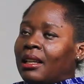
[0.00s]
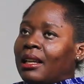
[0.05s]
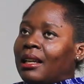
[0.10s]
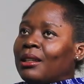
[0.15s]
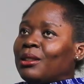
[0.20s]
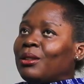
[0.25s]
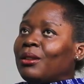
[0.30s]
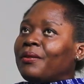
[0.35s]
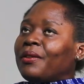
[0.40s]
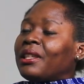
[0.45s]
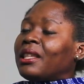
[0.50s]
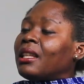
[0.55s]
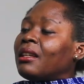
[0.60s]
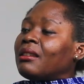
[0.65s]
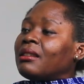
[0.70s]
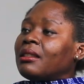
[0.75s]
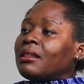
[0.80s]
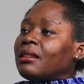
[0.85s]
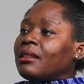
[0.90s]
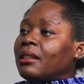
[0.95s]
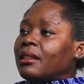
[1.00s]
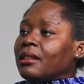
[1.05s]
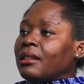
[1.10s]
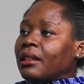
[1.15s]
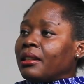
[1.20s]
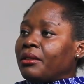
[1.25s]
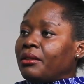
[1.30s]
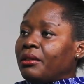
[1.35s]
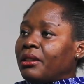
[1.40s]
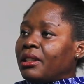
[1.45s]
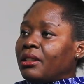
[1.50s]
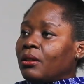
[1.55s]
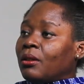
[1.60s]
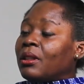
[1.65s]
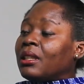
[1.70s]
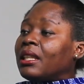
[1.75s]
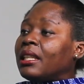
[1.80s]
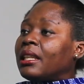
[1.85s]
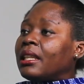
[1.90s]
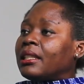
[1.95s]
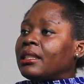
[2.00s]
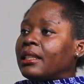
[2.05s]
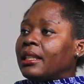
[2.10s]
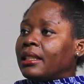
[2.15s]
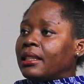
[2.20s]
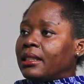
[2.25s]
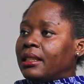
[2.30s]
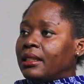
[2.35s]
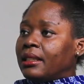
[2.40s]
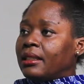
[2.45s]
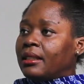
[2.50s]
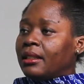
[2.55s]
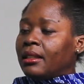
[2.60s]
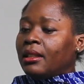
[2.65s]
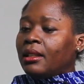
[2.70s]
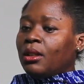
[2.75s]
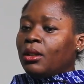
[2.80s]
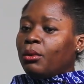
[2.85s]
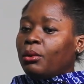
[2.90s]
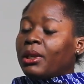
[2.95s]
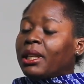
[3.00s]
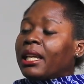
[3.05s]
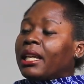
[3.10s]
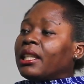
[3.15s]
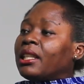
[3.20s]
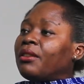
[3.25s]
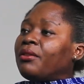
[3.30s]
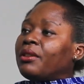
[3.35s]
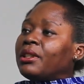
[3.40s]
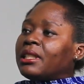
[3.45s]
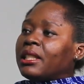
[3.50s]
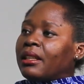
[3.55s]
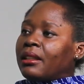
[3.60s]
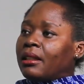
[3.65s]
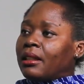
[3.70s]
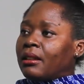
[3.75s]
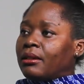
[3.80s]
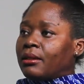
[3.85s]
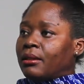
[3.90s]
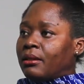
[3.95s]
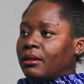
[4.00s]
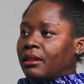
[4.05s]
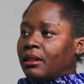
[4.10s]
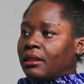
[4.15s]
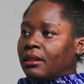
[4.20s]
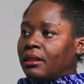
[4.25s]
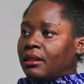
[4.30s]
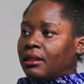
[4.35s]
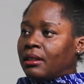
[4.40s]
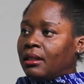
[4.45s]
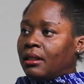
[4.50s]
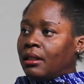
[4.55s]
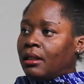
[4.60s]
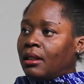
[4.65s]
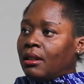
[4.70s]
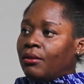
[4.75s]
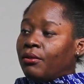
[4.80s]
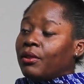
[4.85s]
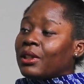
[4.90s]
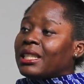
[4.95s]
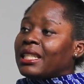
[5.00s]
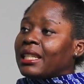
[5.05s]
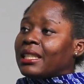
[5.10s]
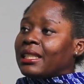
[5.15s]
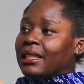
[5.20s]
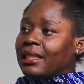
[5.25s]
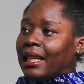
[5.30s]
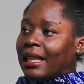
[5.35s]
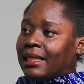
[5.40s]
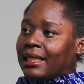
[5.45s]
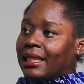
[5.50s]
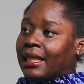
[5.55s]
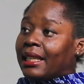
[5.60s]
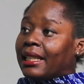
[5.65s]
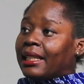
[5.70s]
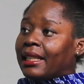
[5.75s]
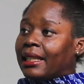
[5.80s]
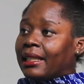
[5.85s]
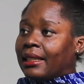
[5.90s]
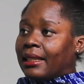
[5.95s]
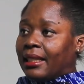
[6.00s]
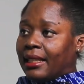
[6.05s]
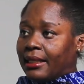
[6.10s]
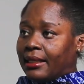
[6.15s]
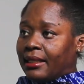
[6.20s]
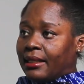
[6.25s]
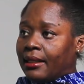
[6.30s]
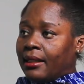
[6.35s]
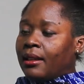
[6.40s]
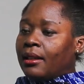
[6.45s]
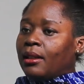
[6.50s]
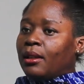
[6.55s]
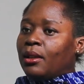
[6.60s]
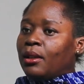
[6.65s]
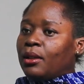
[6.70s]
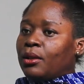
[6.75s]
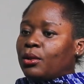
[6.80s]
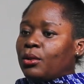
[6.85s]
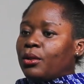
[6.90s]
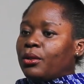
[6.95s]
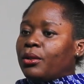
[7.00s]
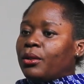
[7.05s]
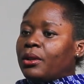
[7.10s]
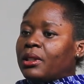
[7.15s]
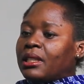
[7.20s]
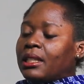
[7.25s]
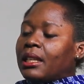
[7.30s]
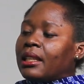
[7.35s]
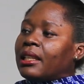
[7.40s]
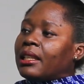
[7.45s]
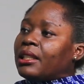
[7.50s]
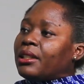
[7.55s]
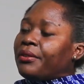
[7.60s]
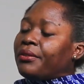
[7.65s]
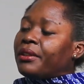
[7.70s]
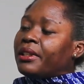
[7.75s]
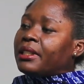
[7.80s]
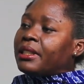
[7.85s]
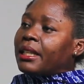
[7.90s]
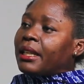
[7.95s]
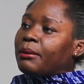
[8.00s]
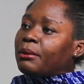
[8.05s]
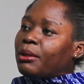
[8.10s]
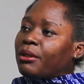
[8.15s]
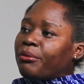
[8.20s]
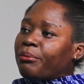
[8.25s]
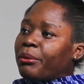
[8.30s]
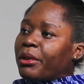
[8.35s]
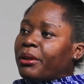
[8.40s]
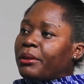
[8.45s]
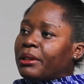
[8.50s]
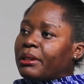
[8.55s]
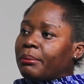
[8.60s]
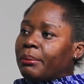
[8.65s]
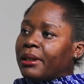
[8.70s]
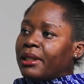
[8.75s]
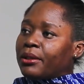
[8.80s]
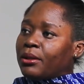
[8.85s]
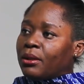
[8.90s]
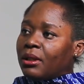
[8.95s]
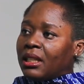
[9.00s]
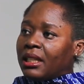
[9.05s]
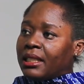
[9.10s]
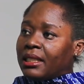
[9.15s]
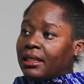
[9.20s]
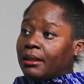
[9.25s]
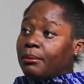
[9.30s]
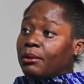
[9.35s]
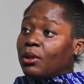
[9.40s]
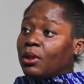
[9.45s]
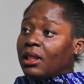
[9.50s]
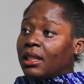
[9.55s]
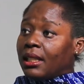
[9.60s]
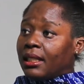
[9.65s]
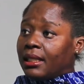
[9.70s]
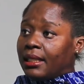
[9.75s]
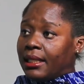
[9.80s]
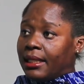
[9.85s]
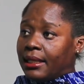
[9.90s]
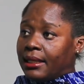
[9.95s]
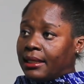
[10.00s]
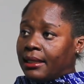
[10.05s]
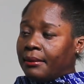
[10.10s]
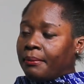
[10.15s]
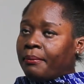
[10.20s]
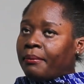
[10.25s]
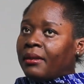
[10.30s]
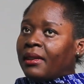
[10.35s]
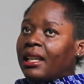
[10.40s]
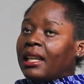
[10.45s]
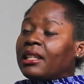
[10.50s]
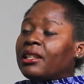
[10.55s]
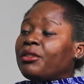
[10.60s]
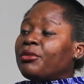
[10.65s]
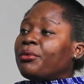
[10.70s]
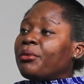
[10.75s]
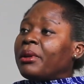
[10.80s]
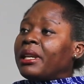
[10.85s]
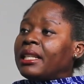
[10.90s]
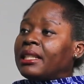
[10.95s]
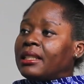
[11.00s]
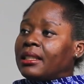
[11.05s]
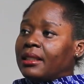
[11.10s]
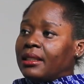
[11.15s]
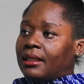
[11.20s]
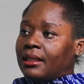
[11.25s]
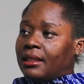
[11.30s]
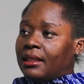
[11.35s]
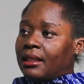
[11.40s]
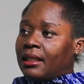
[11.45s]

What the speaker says: out of 1,600 on the SATs, we can give you $10,000 for just attaining that. So those are the different types of merit-based scholarships you can get. And it ranges.